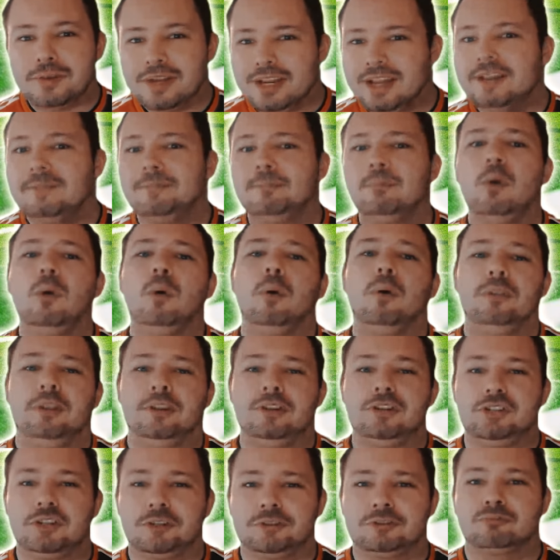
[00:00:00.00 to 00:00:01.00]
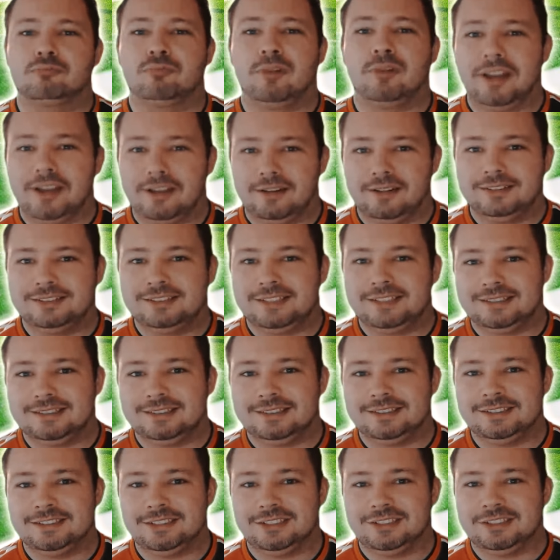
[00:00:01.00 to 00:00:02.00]
you need more than just regular
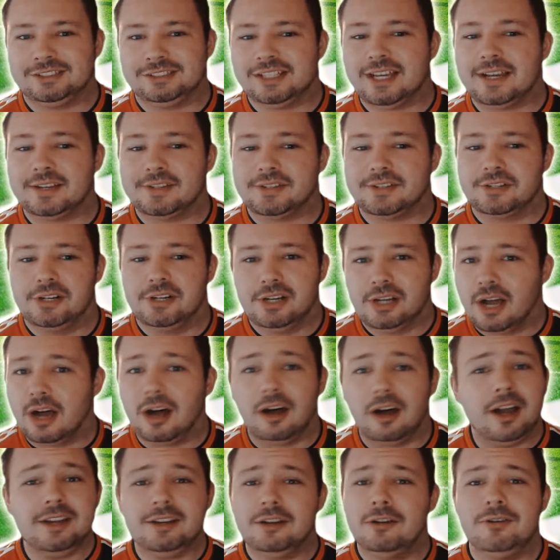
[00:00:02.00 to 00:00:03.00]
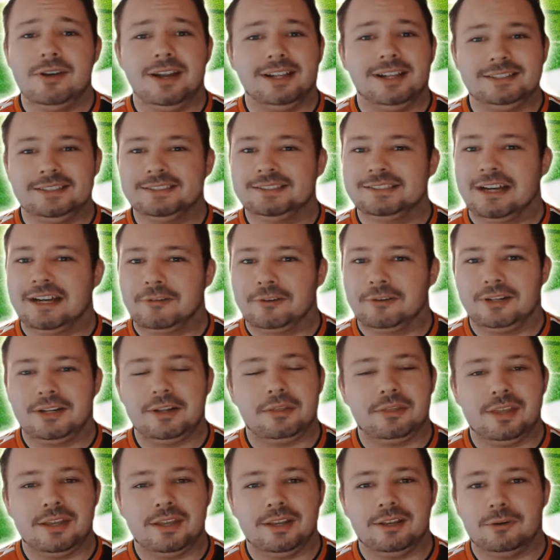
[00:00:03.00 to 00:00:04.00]
season success. I don't
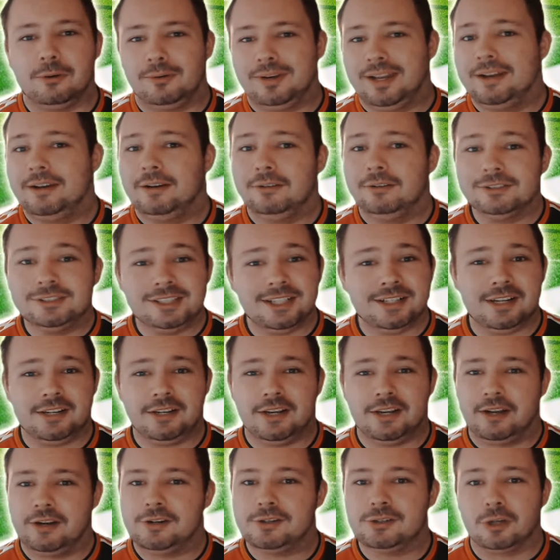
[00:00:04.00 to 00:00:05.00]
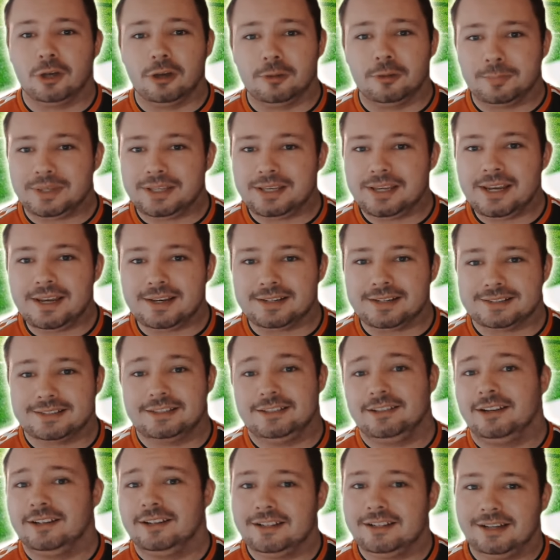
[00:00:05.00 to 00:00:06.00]
necessarily think Orlando City are going to top the
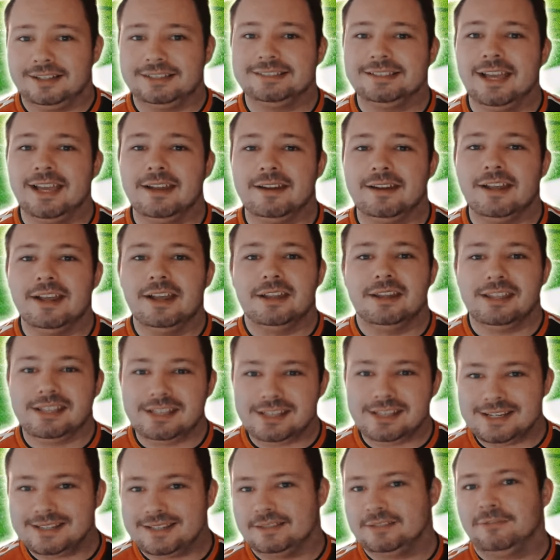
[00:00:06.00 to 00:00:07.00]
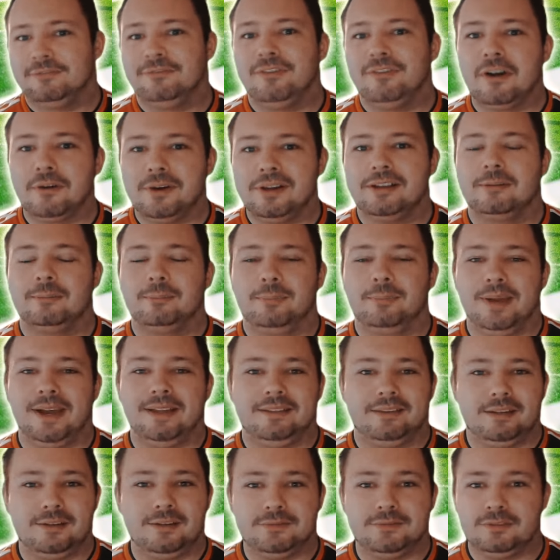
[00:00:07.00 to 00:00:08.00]
East. Like I said, the East is a very
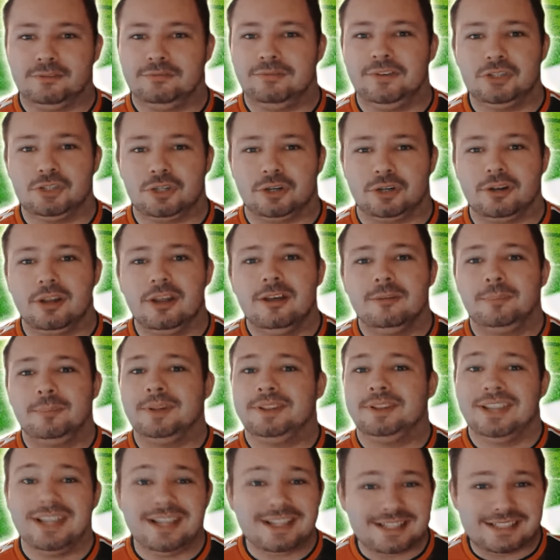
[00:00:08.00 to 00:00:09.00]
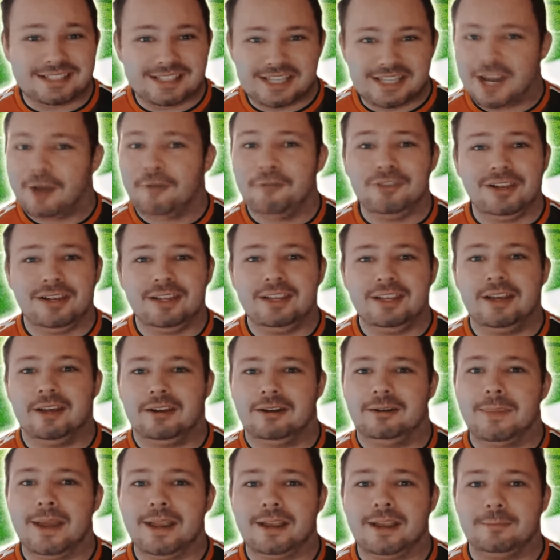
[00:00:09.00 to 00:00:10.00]
competitive division, but they're definitely
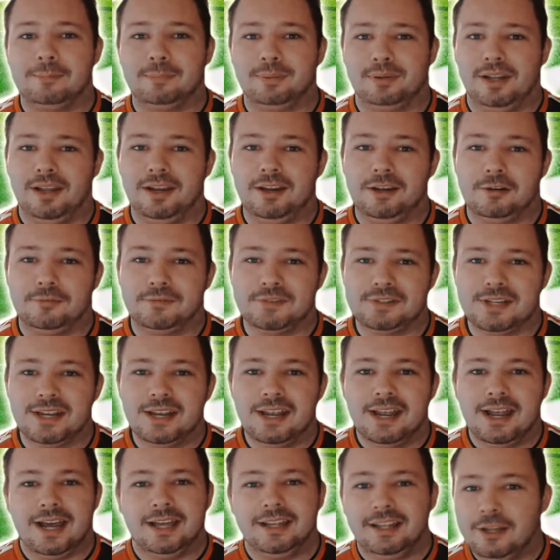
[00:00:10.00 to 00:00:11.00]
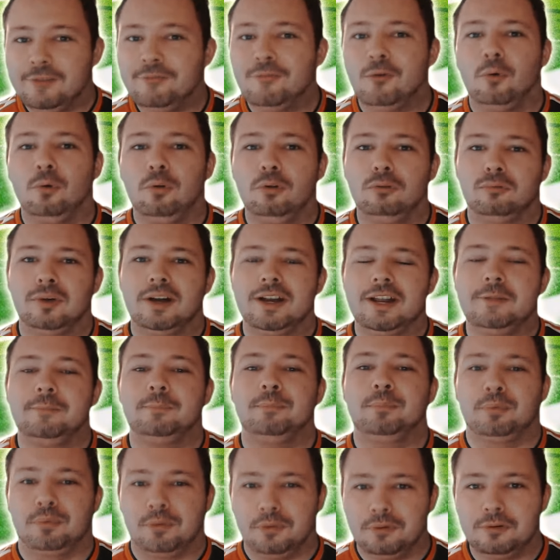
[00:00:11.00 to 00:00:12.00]
going to make playoffs, and they've already
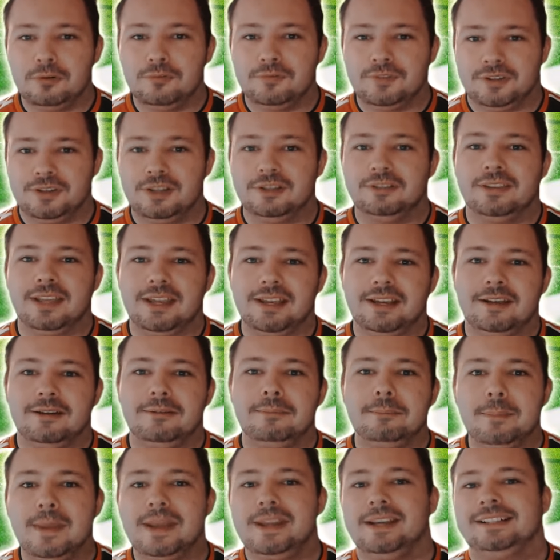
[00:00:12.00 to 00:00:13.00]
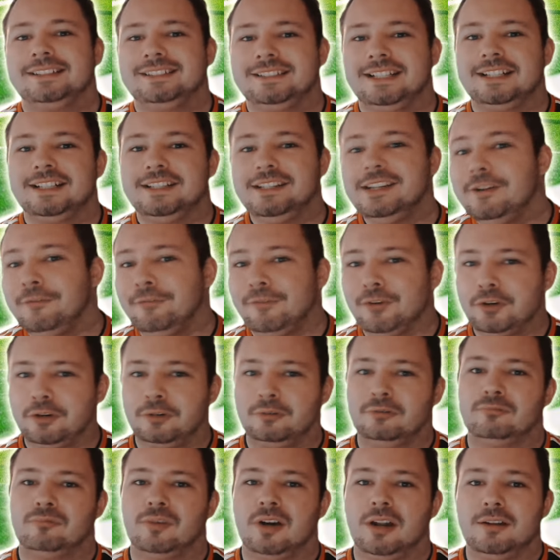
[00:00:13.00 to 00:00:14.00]
proved that they can make
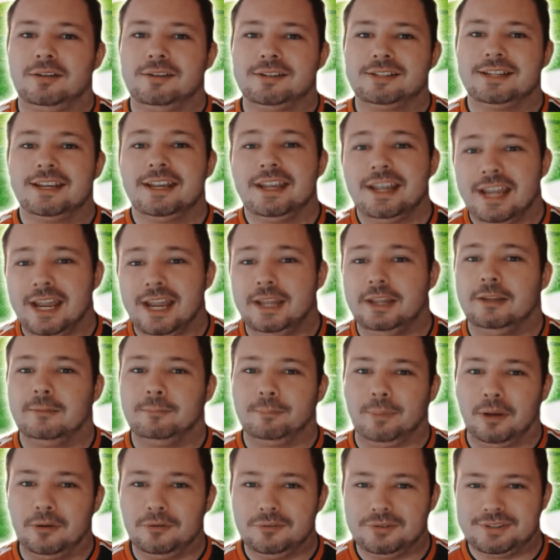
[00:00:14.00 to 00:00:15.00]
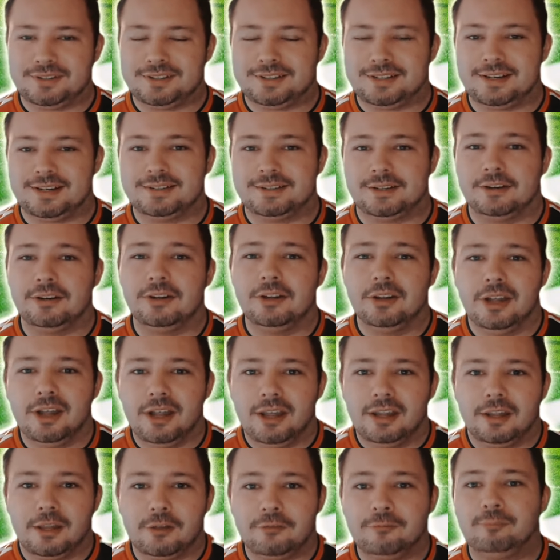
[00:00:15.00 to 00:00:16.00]
significant runs in the postseason.
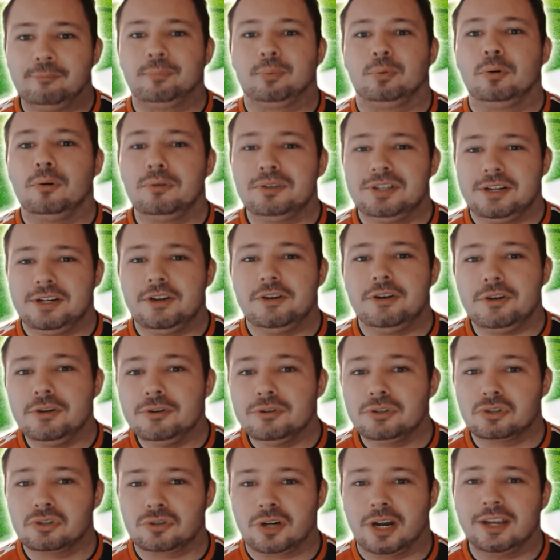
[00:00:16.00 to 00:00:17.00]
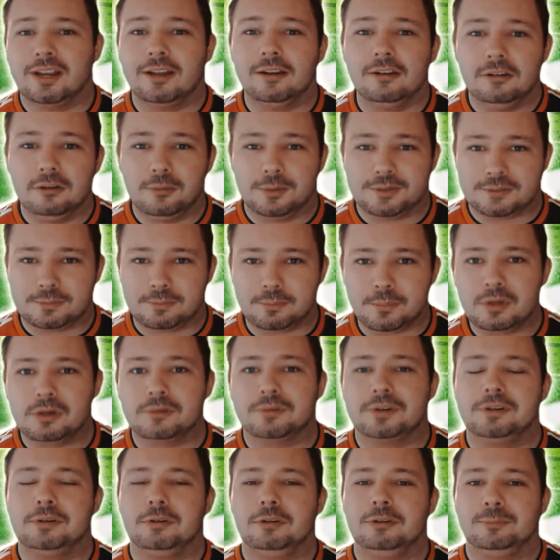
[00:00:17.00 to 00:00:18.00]
They've brought in a new striker, Luis
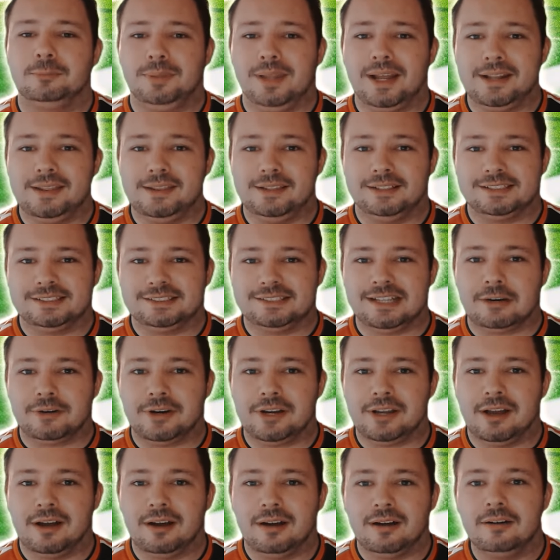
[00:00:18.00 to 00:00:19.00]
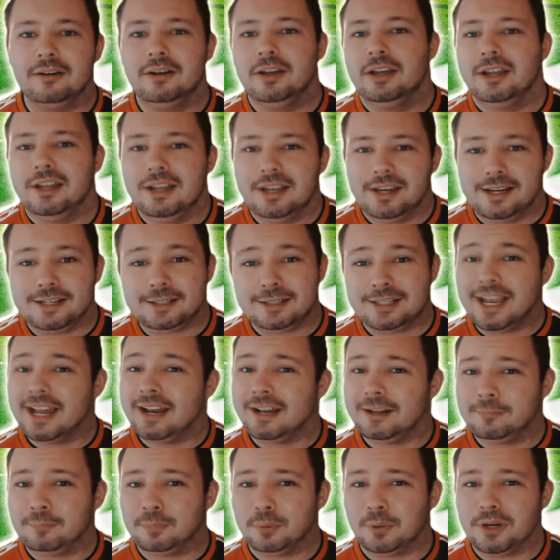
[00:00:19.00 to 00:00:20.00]
Muriel, who played in the Serie A. He's
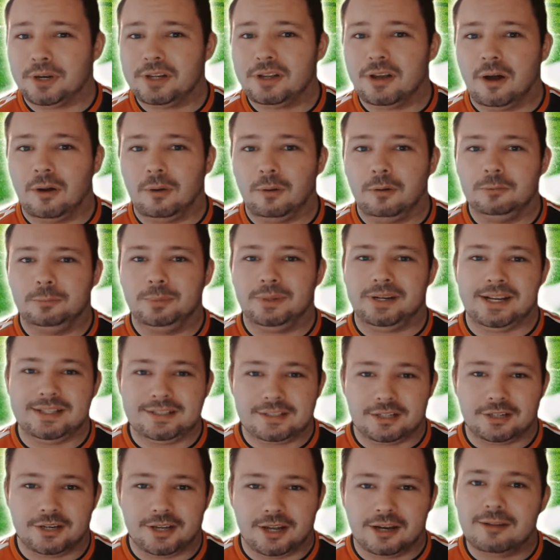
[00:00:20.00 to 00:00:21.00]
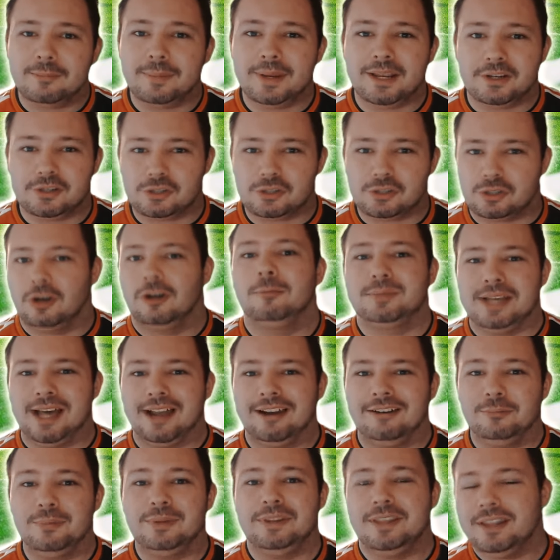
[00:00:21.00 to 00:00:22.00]
getting pretty old, but he's going to be a top
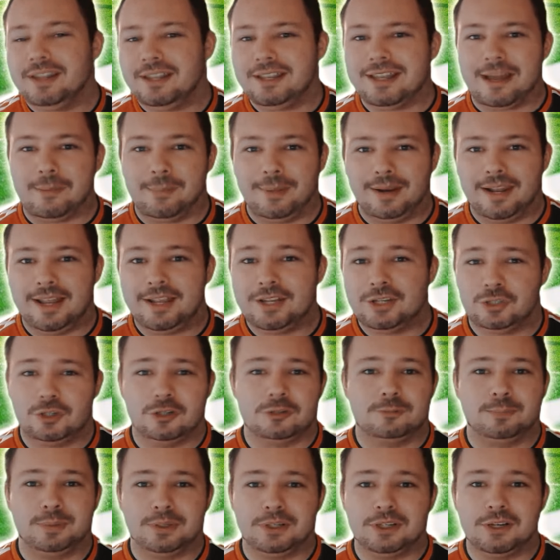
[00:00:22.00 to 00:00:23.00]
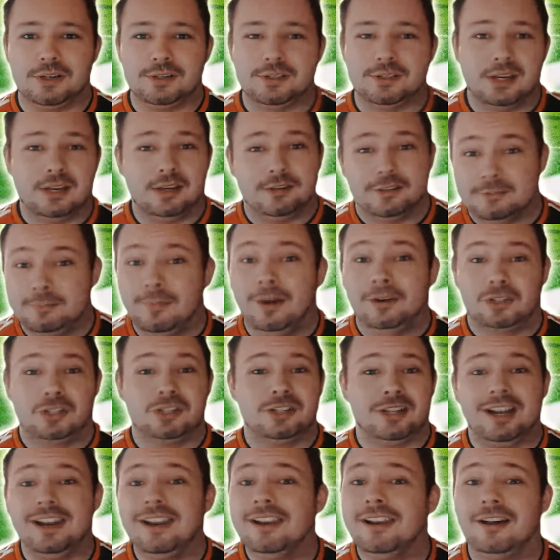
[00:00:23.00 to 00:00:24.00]
talent within the MLS just because, as much
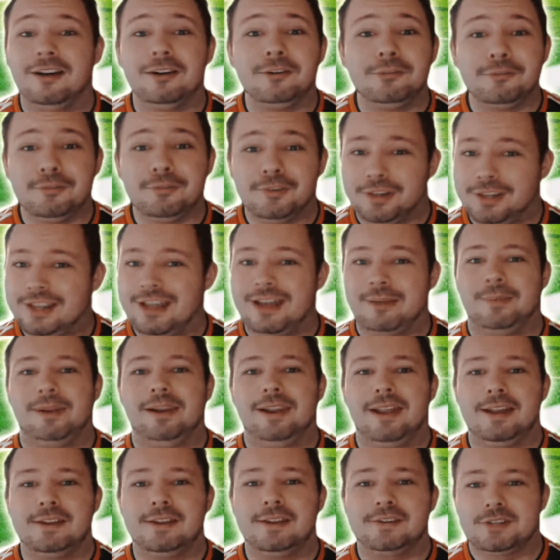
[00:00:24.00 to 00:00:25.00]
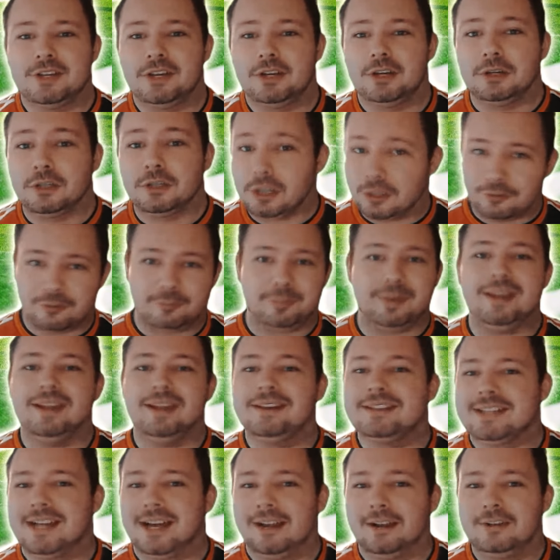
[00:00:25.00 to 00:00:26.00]
as I love the MLS,
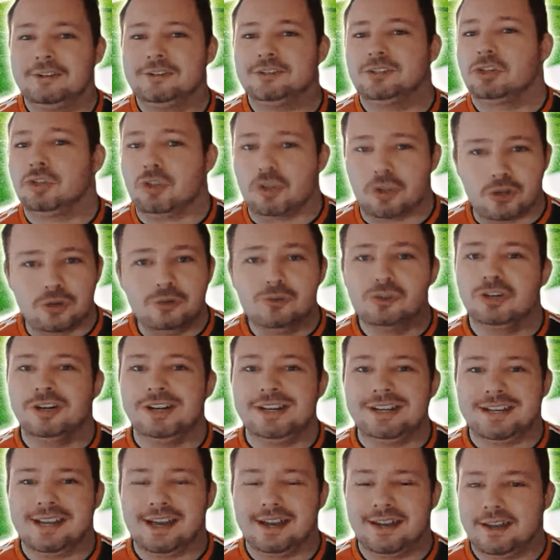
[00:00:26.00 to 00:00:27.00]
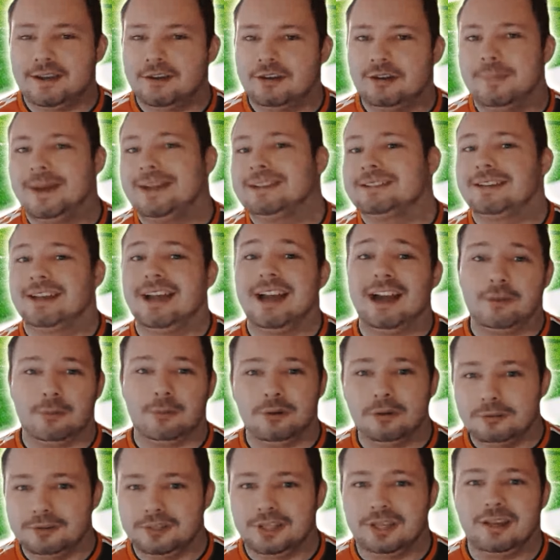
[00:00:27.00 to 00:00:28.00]
European talents usually kill it no matter
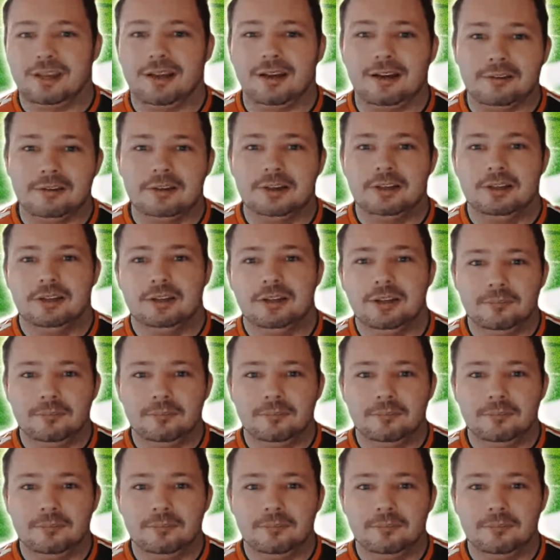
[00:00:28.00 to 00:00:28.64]
how old they are.